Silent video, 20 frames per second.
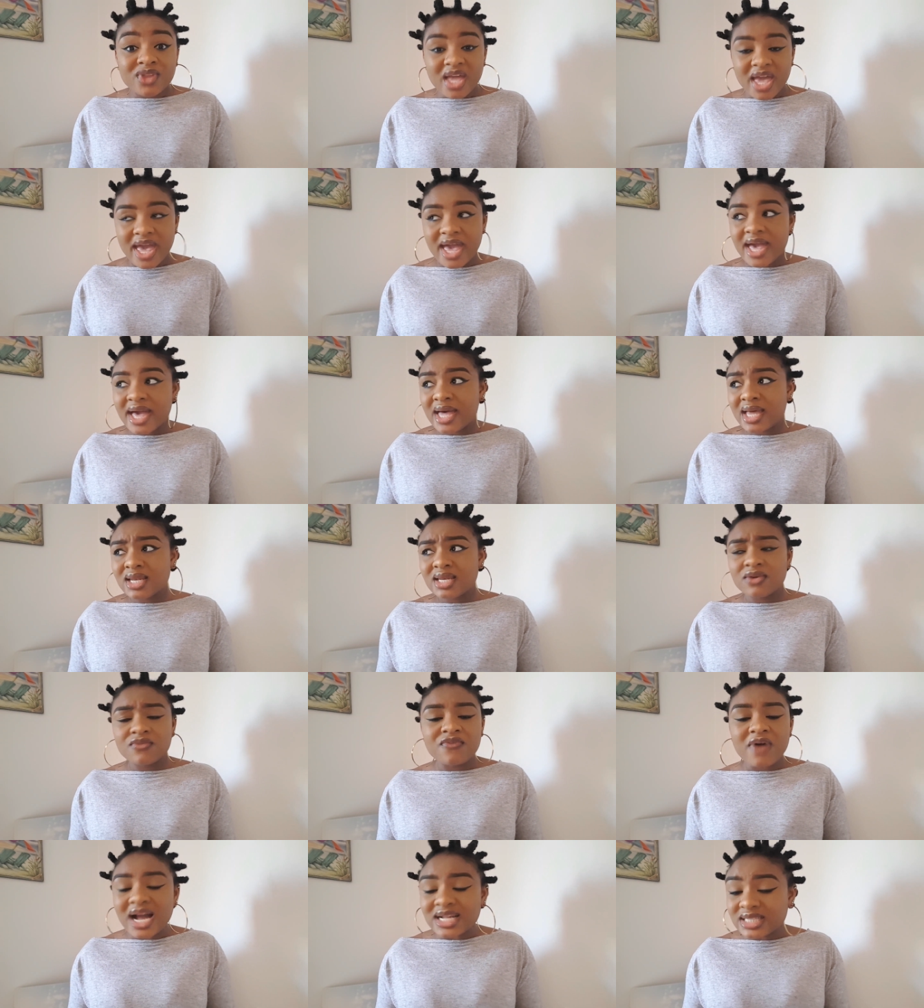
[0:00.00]
and
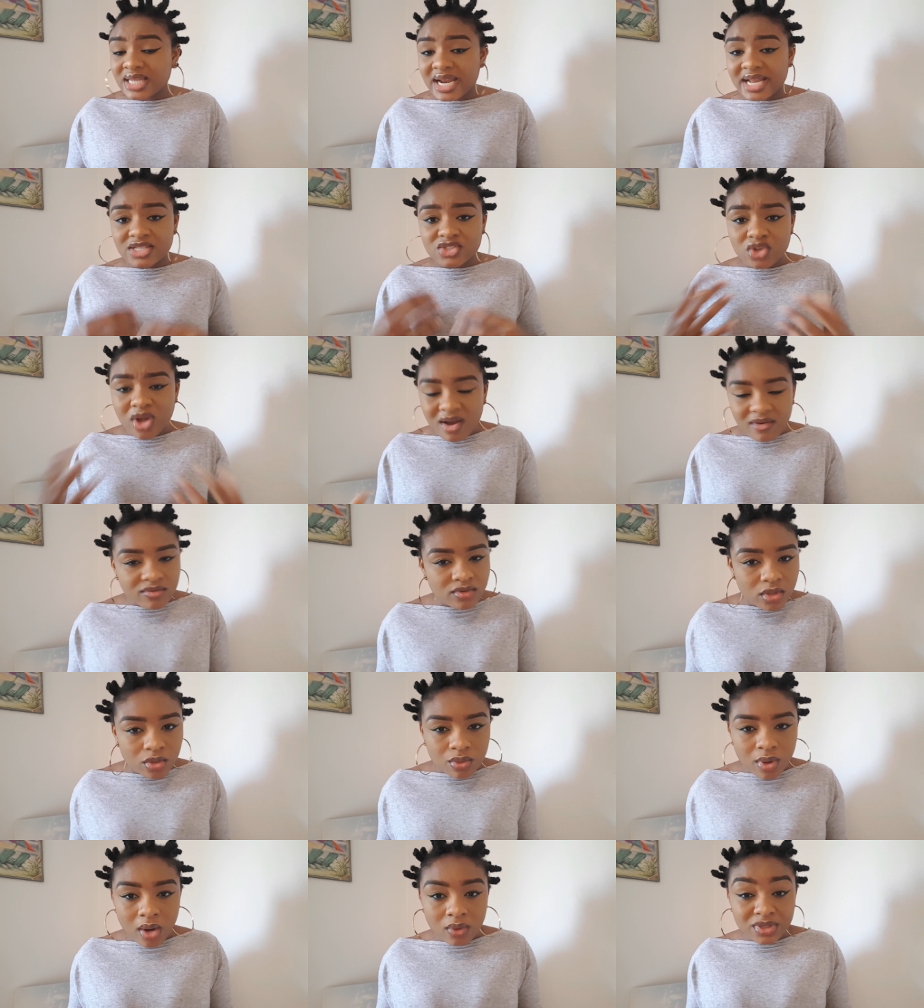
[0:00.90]
the fact that I travel
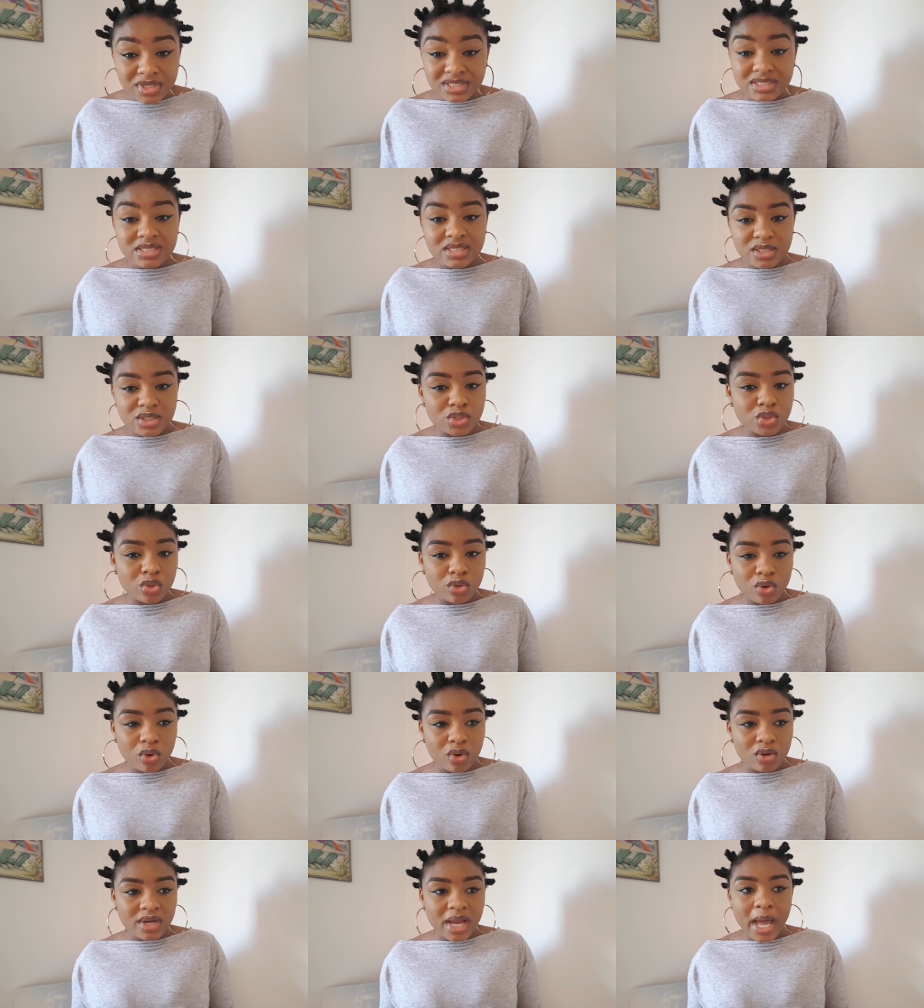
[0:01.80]
around Italy a
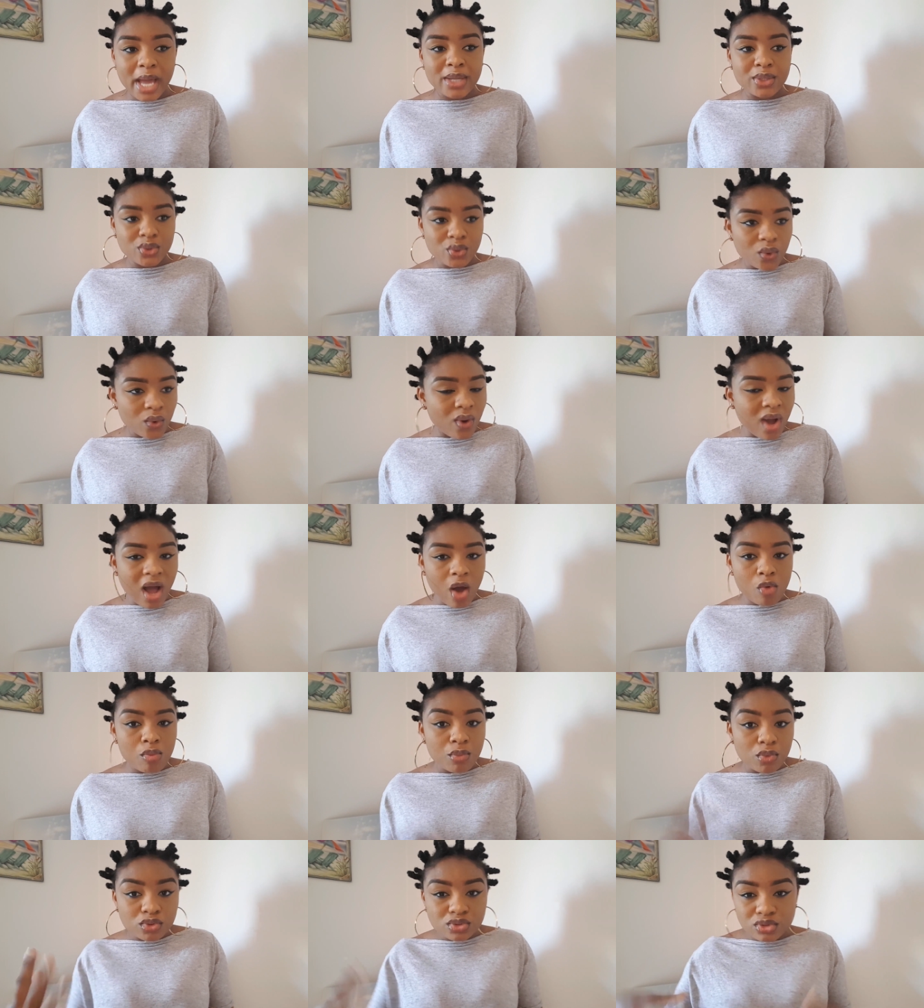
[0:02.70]
lot, I know how
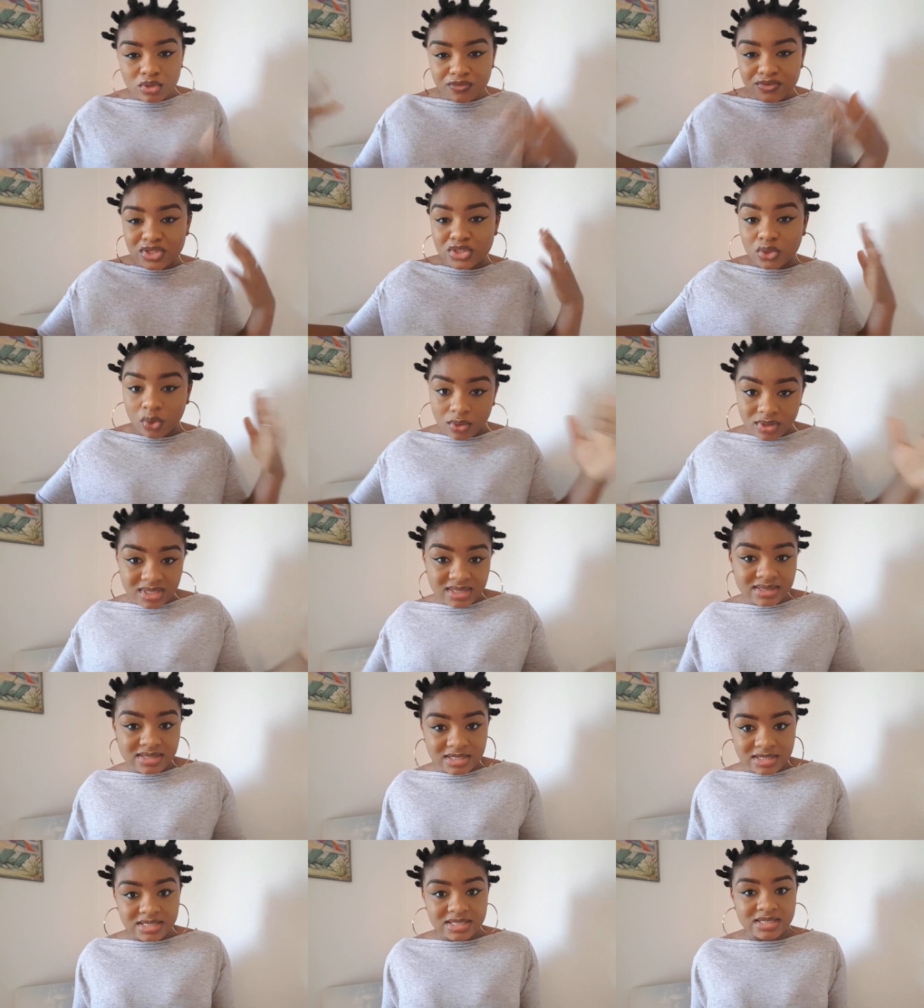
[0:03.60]
most of these other
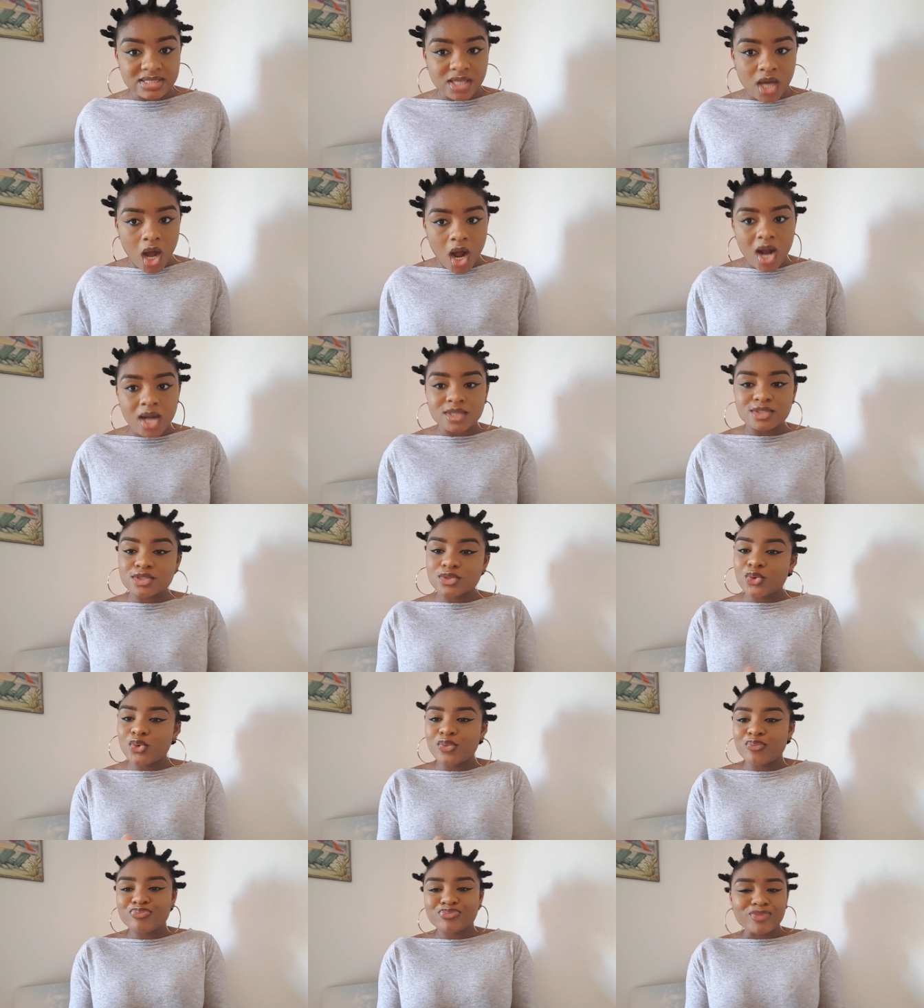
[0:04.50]
cities are.
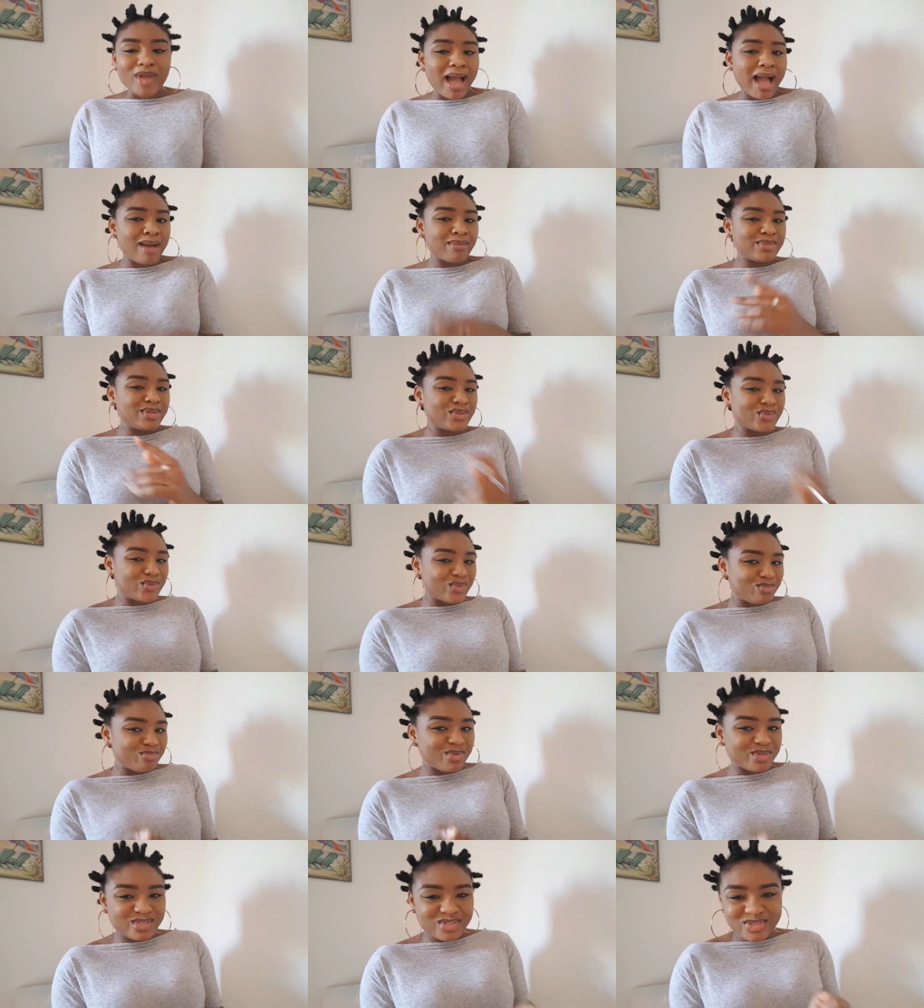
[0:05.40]
So I'm in a
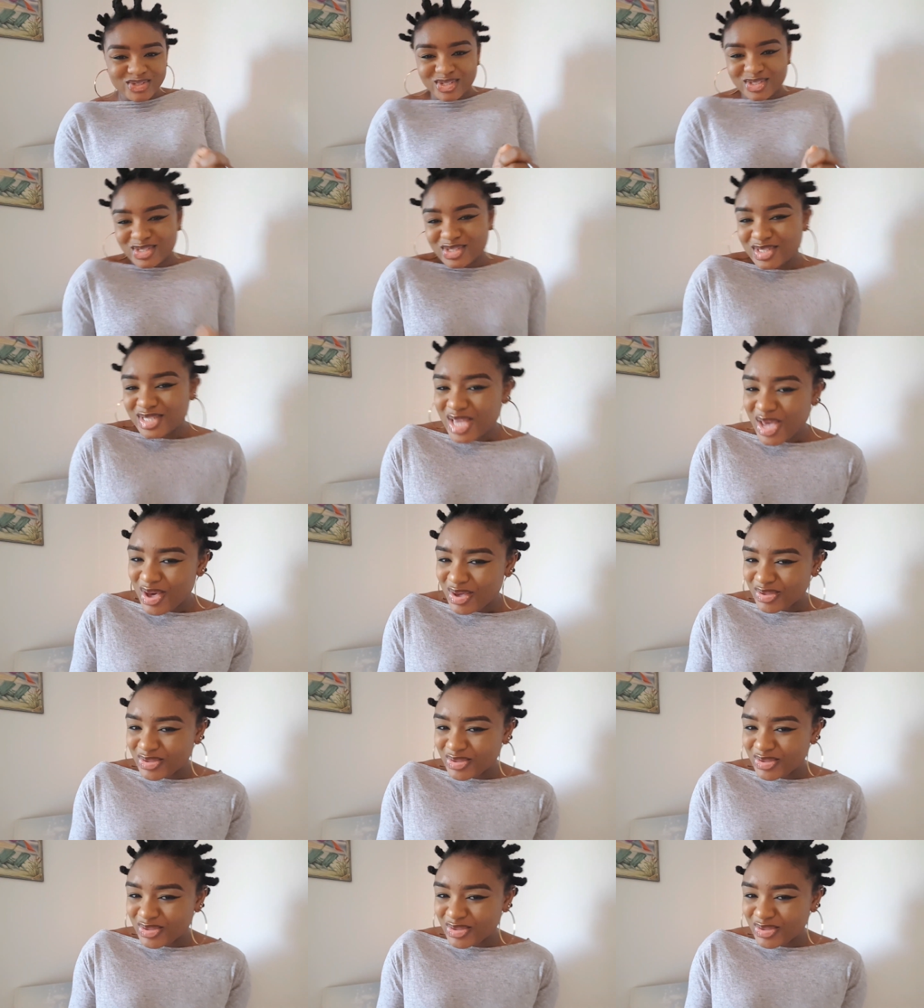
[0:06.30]
good position to tell